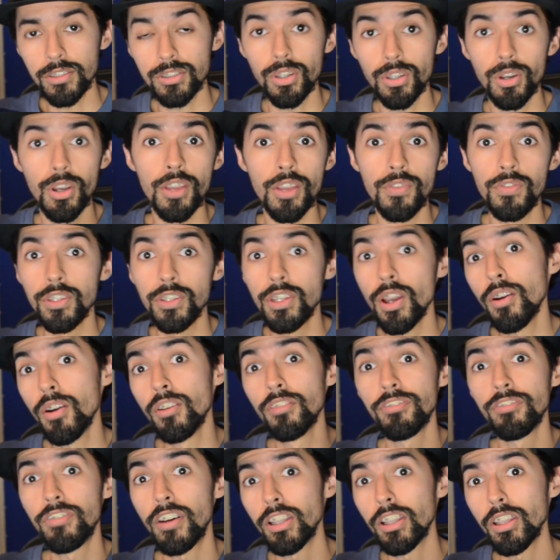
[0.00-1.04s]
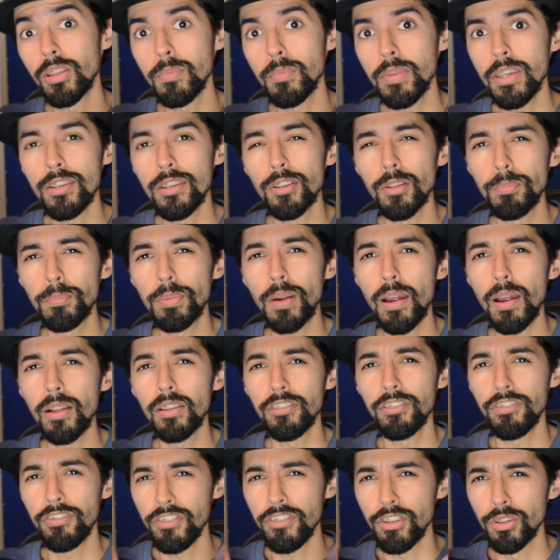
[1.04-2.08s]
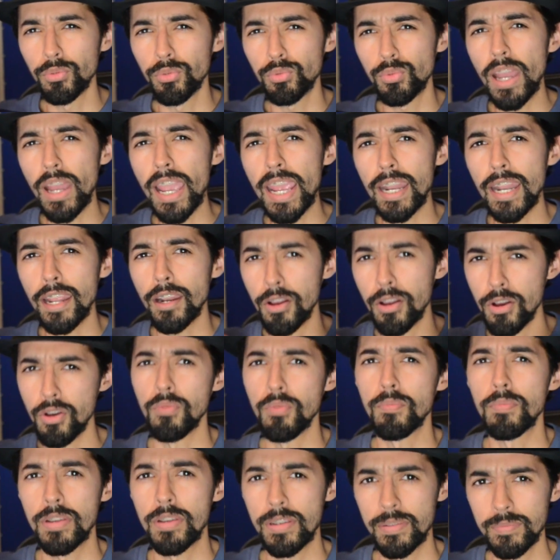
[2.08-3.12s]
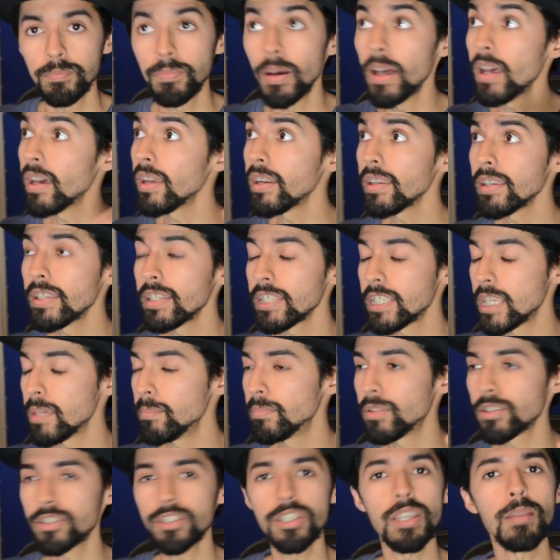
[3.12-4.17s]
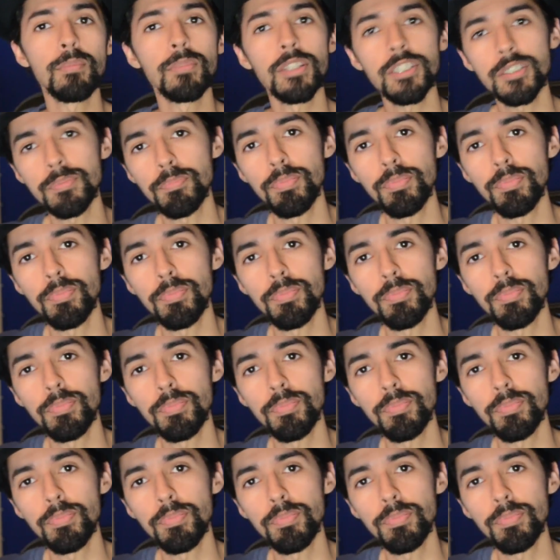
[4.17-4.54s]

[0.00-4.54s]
so if you go and follow me, you'll probably feel right at home. But I'm gonna keep the shameless